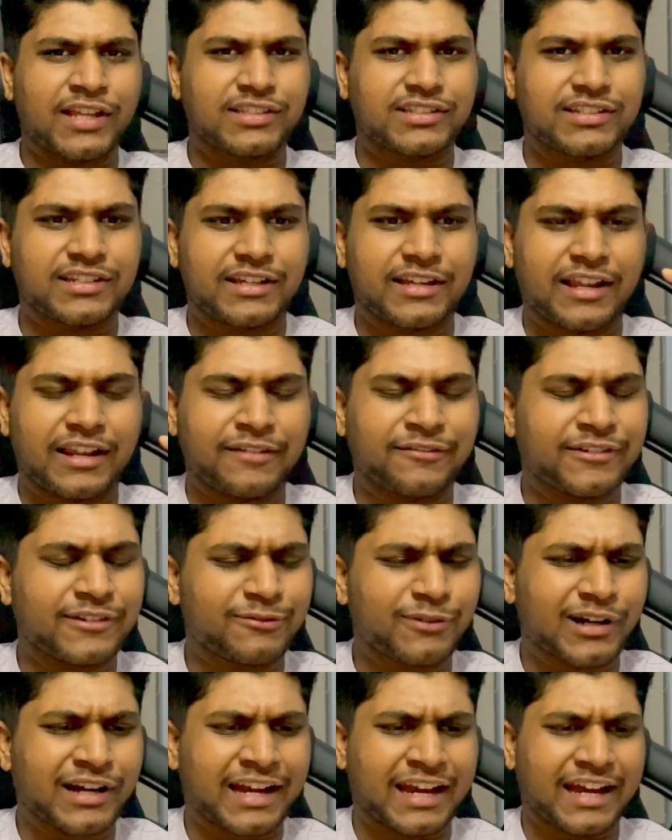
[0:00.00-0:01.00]
engineer and if you
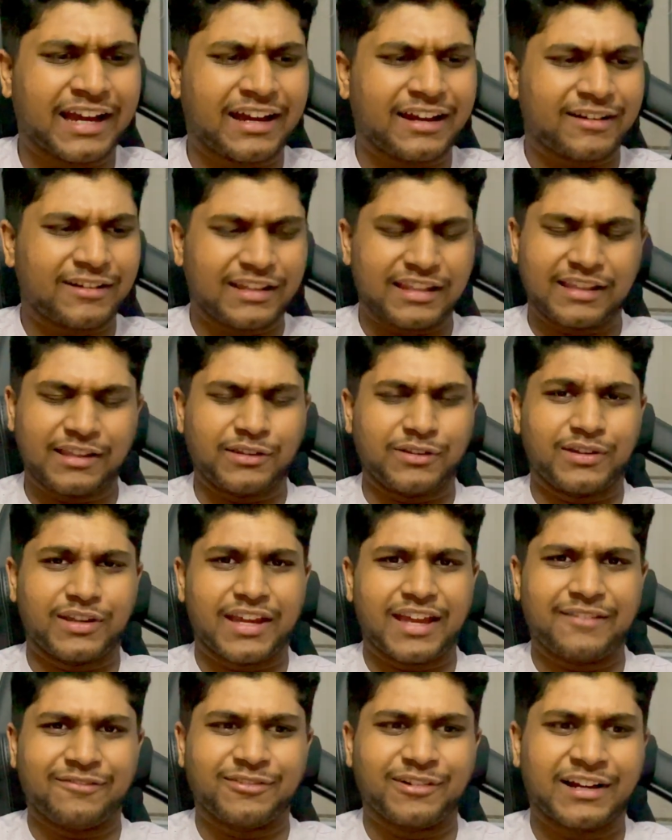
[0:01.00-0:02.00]
work out in the UK,
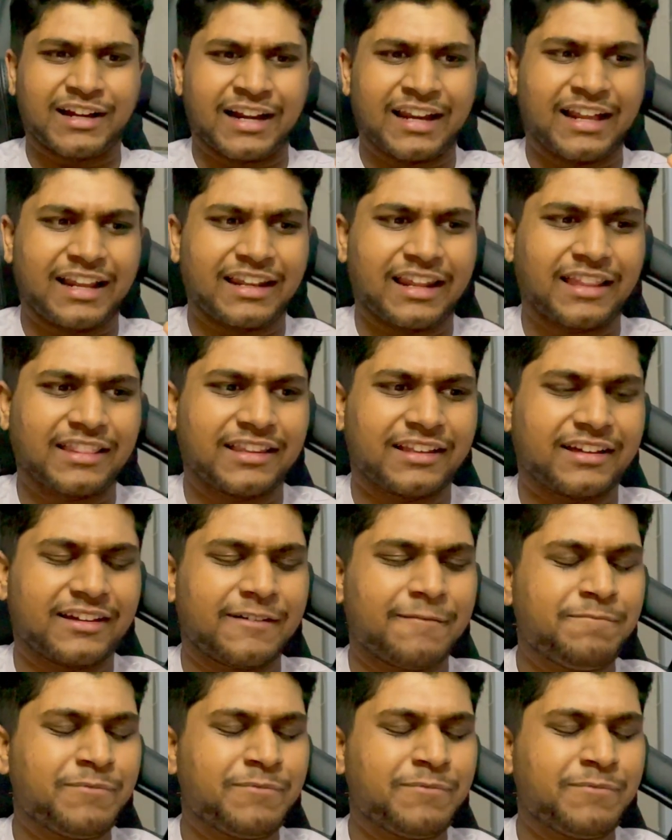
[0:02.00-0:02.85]
if you work out like the